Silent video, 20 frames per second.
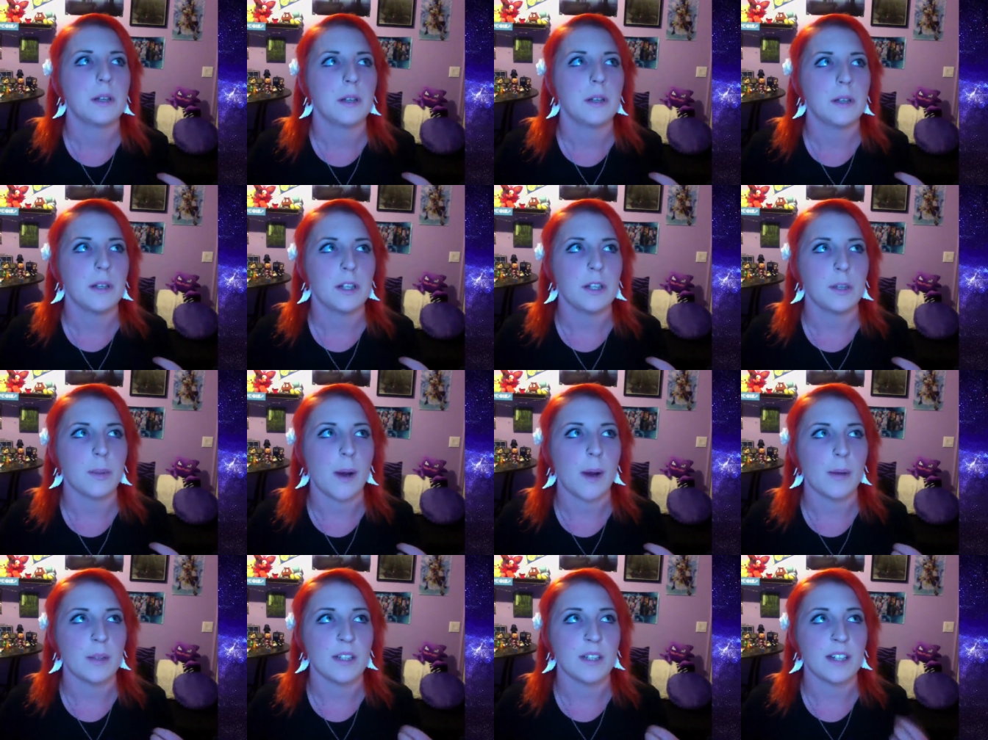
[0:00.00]
You know,
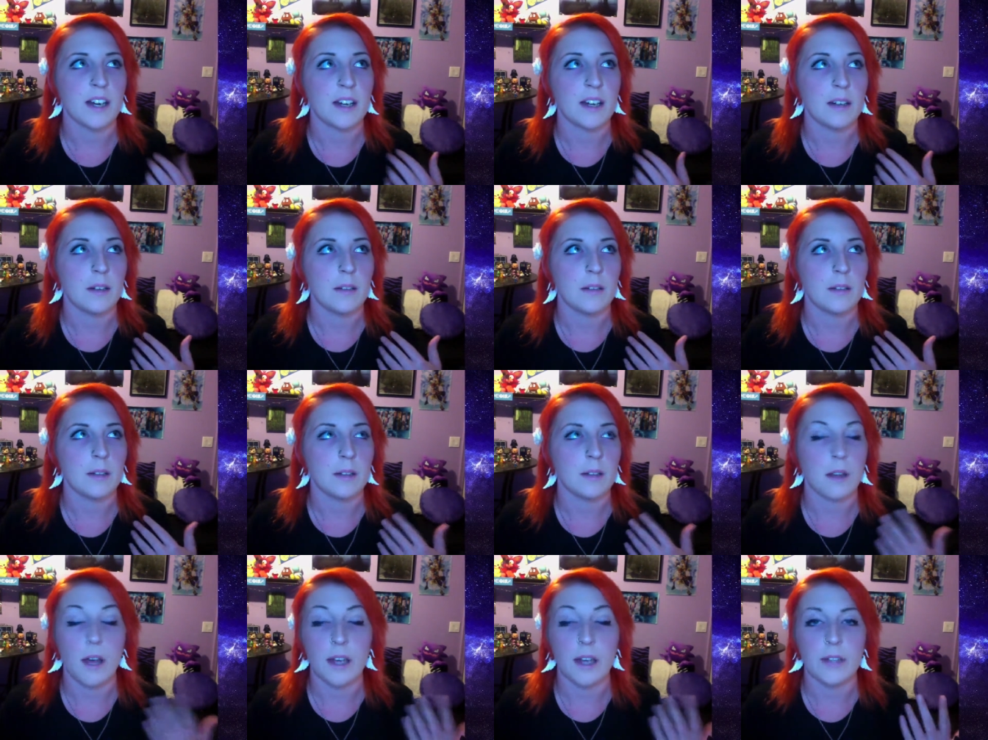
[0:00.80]
probably not
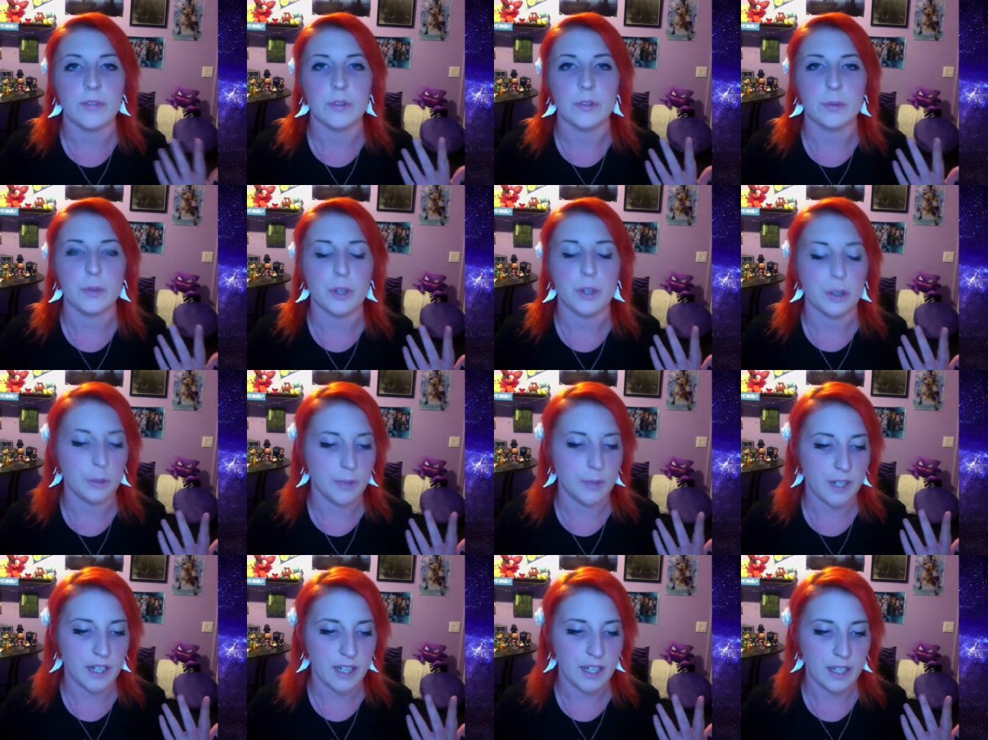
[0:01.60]
a lot of you know,
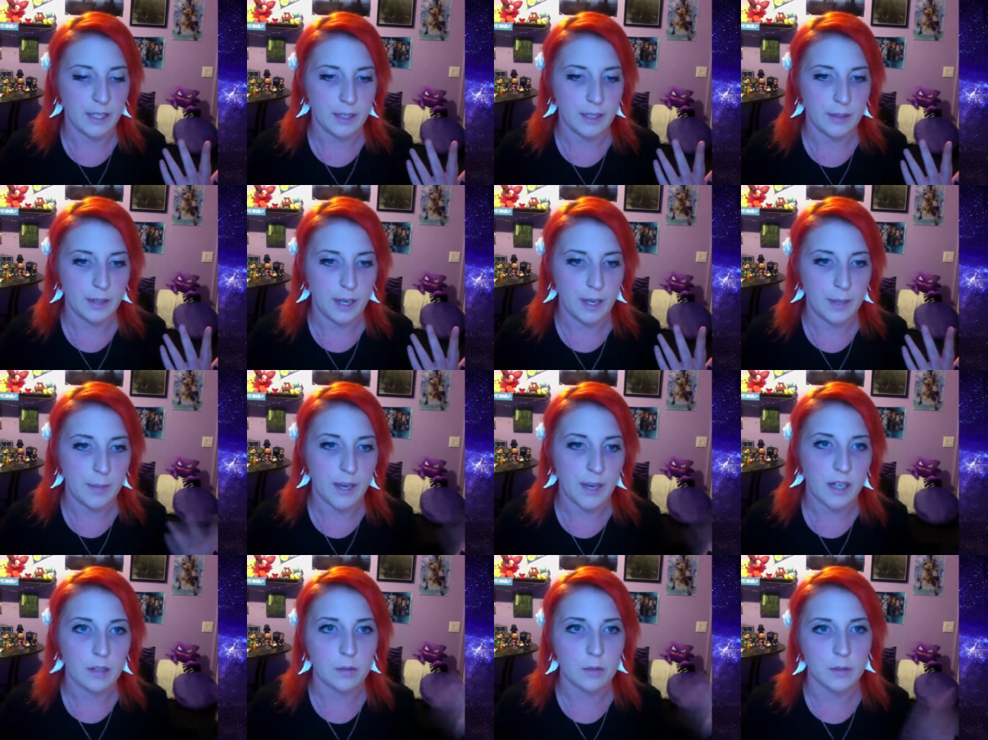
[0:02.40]
but I, I
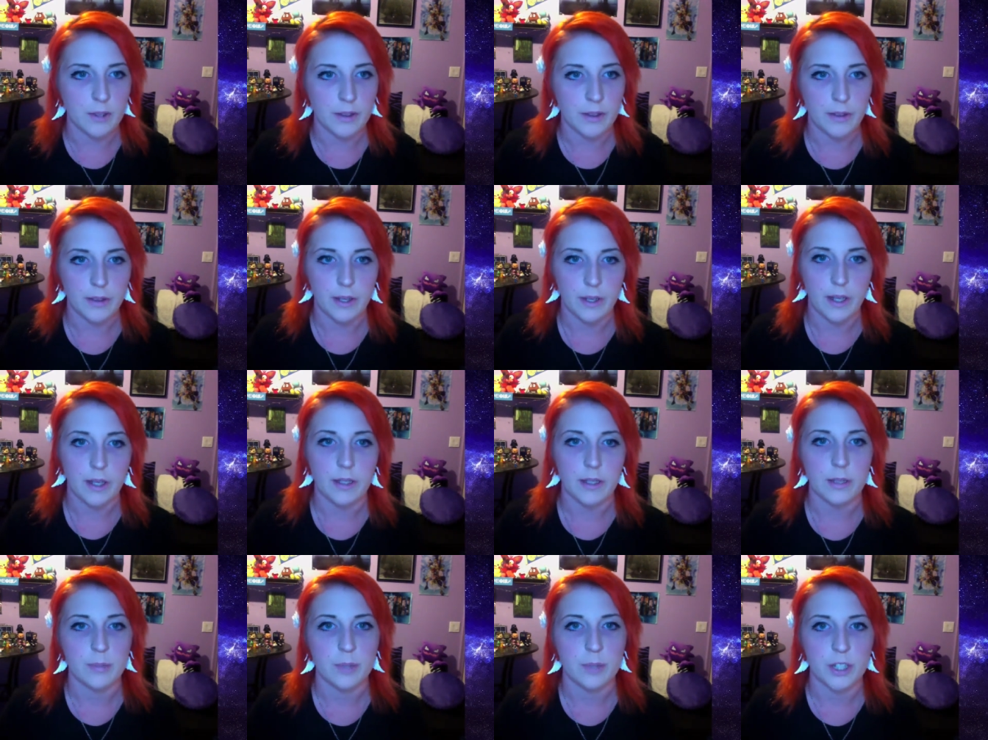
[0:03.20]
battle with
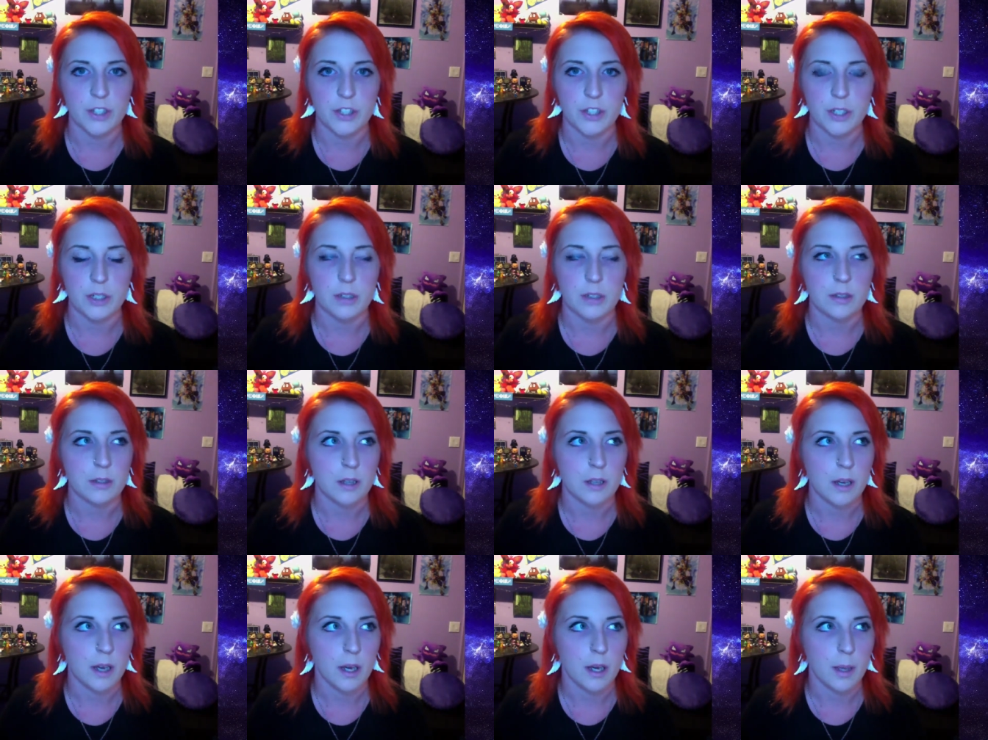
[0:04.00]
uh, depression.
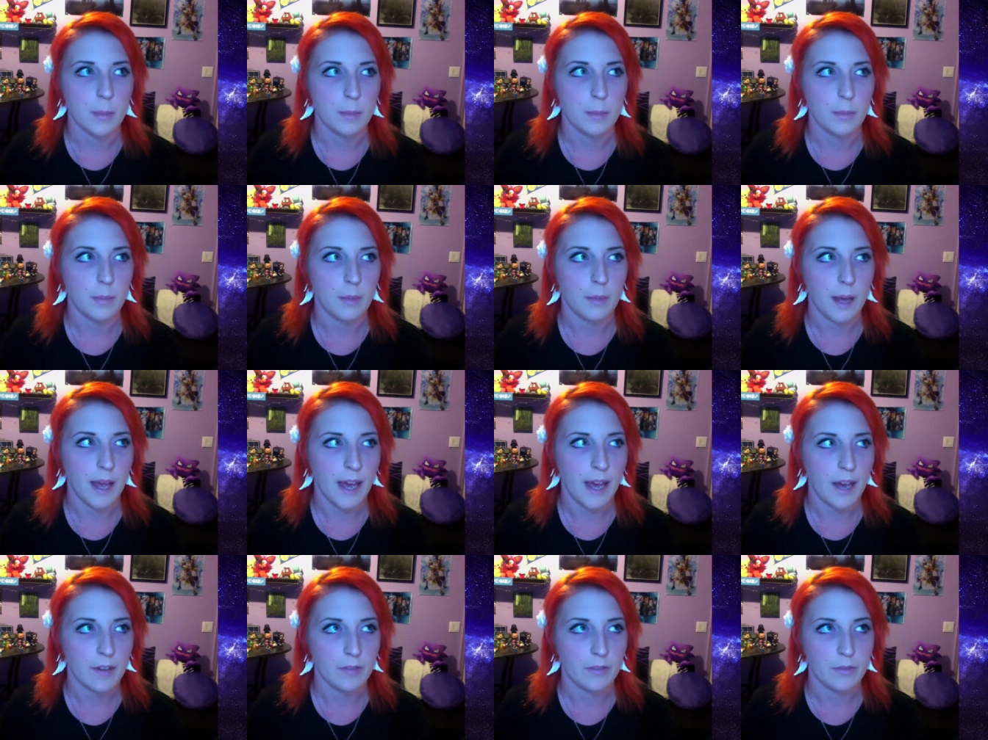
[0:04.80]
Um, I
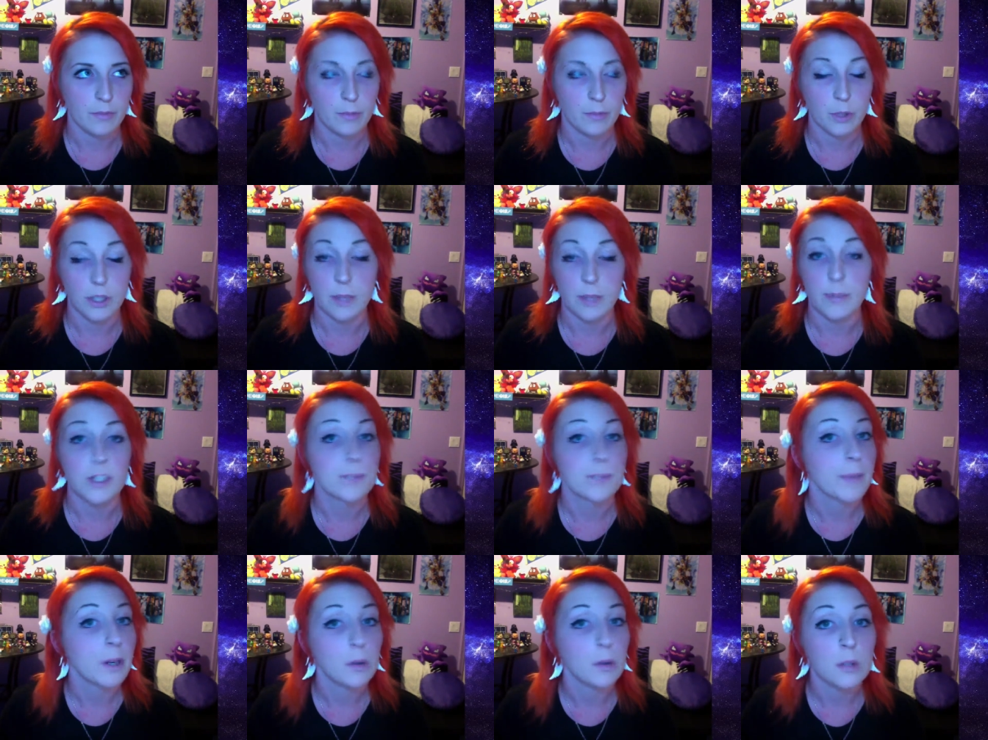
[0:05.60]
have pretty
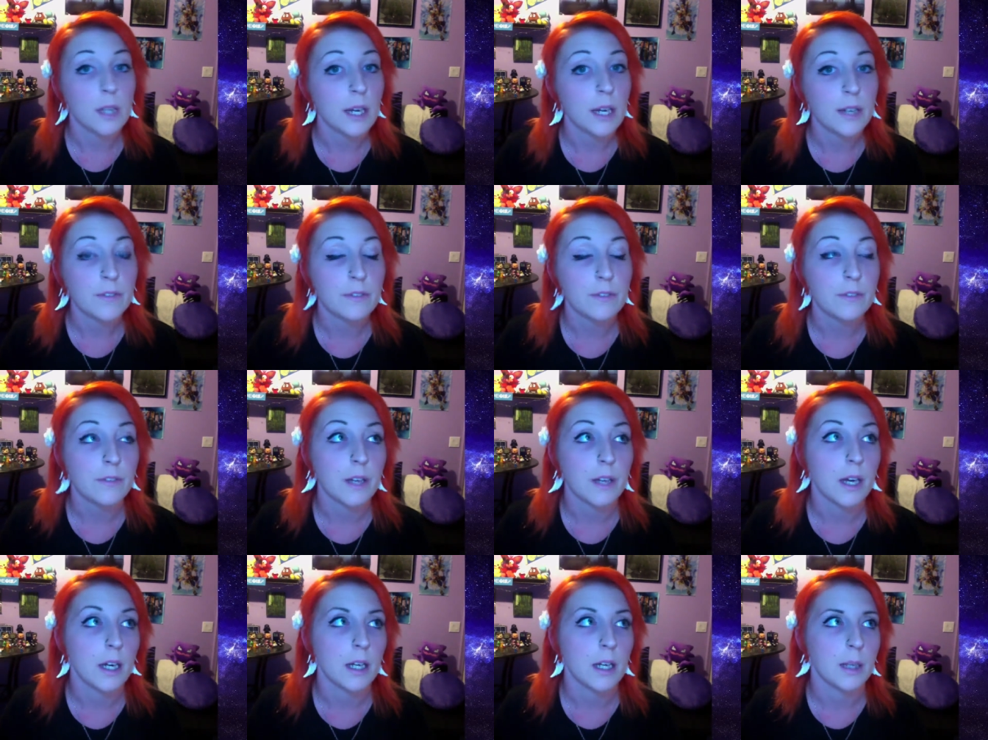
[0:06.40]
much my whole life.
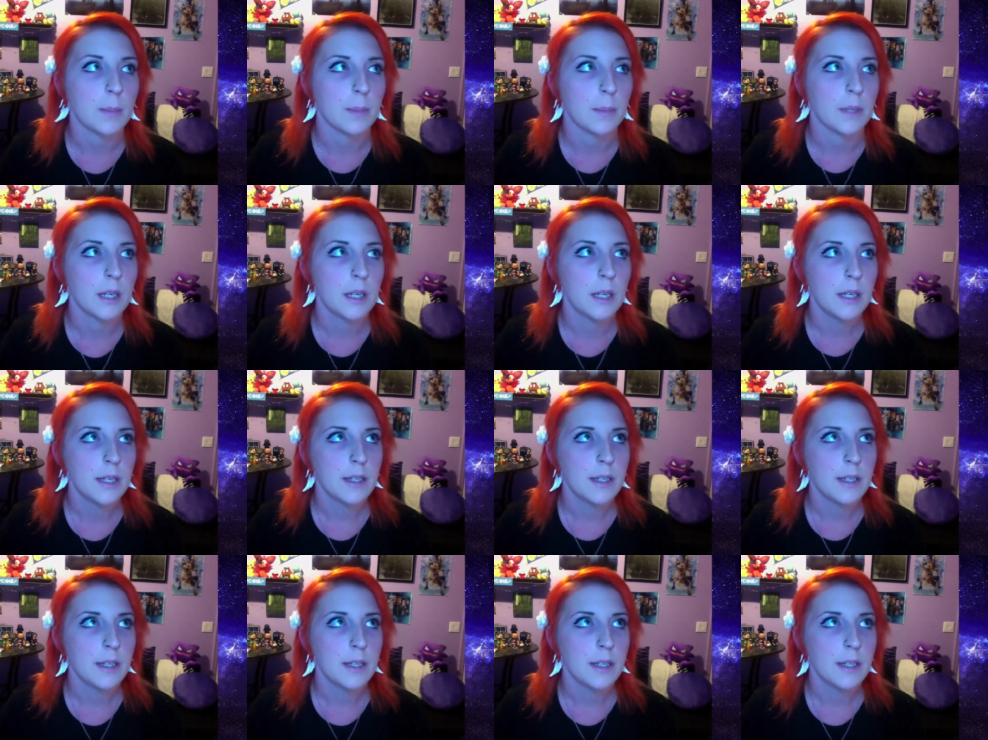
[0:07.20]
Um...